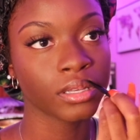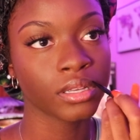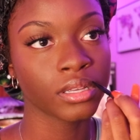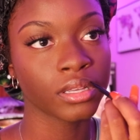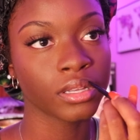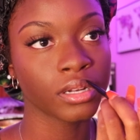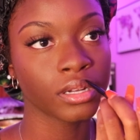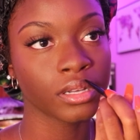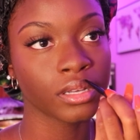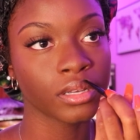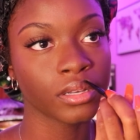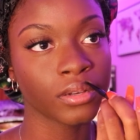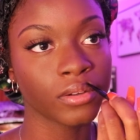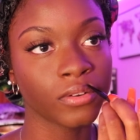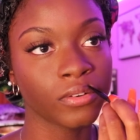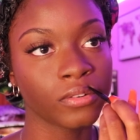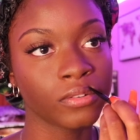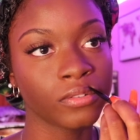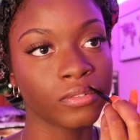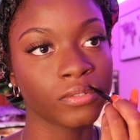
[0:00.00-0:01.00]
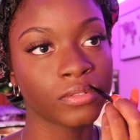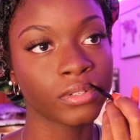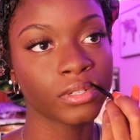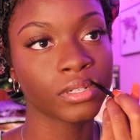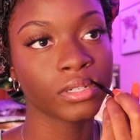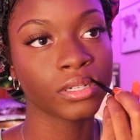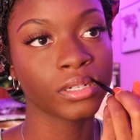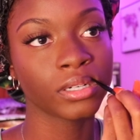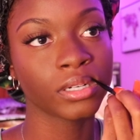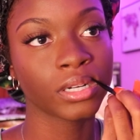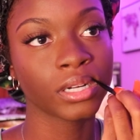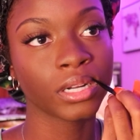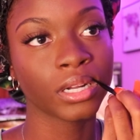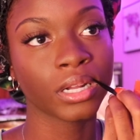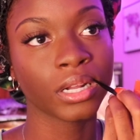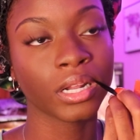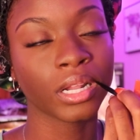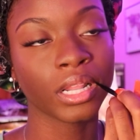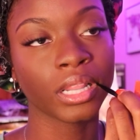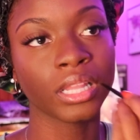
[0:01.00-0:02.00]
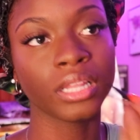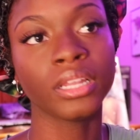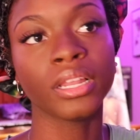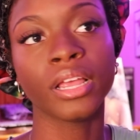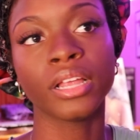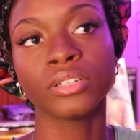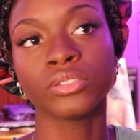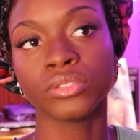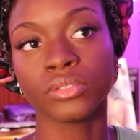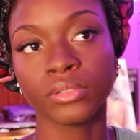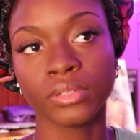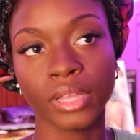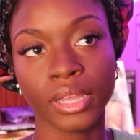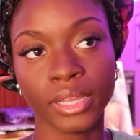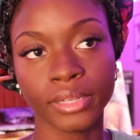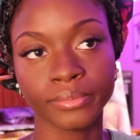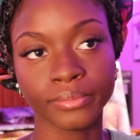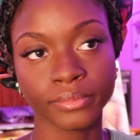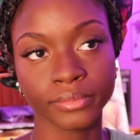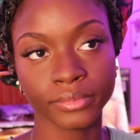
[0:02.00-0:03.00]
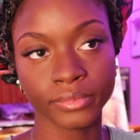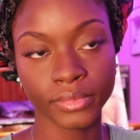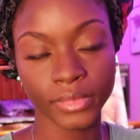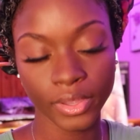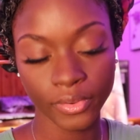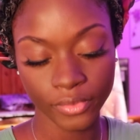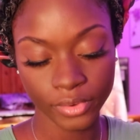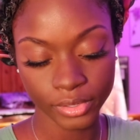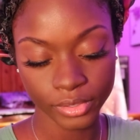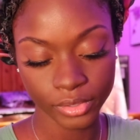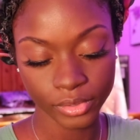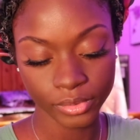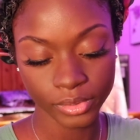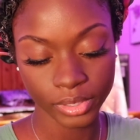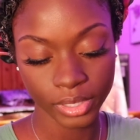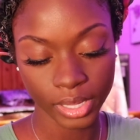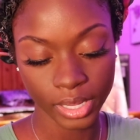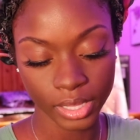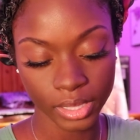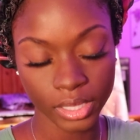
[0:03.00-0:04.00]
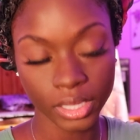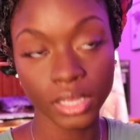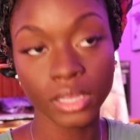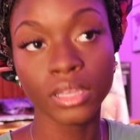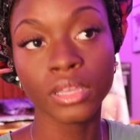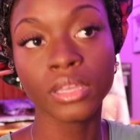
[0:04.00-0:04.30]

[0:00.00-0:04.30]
and I go over the natural line ever so slightly.